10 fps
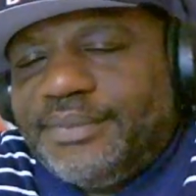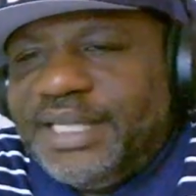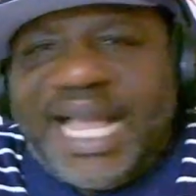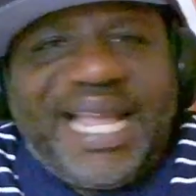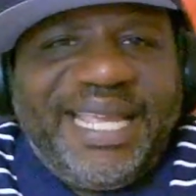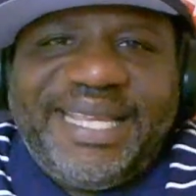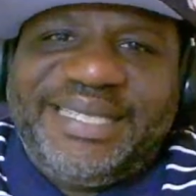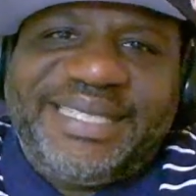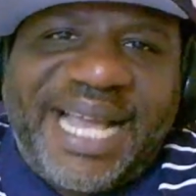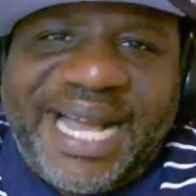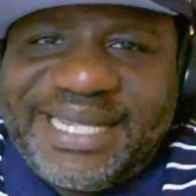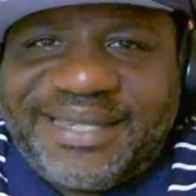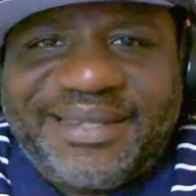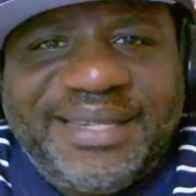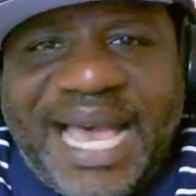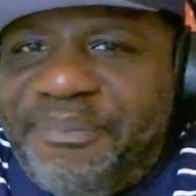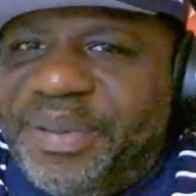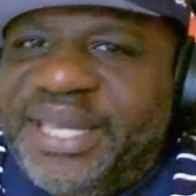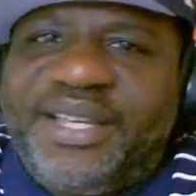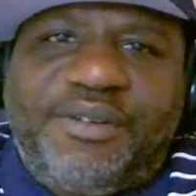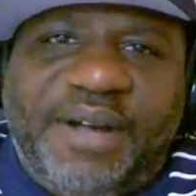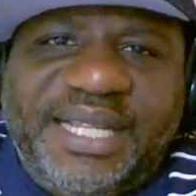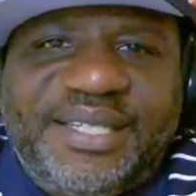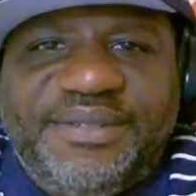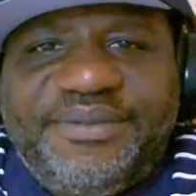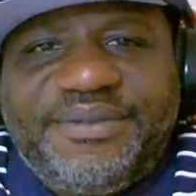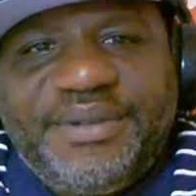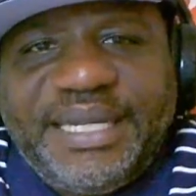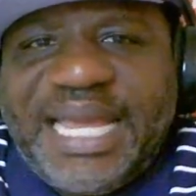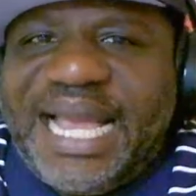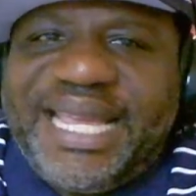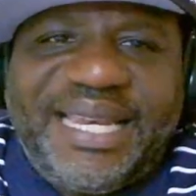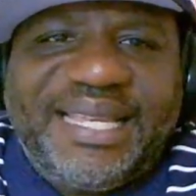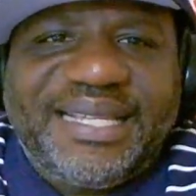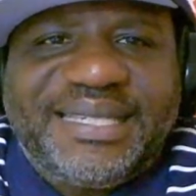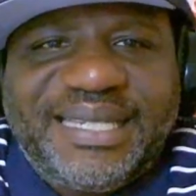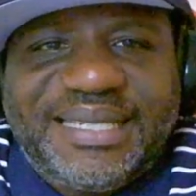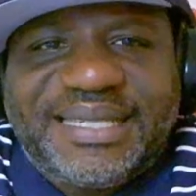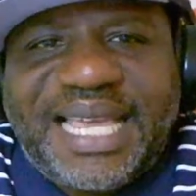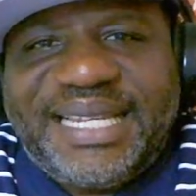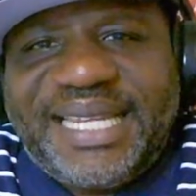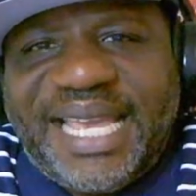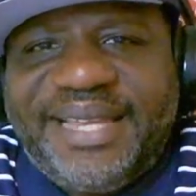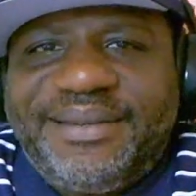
Not hitting shots, not being aggressive, not getting assists like that,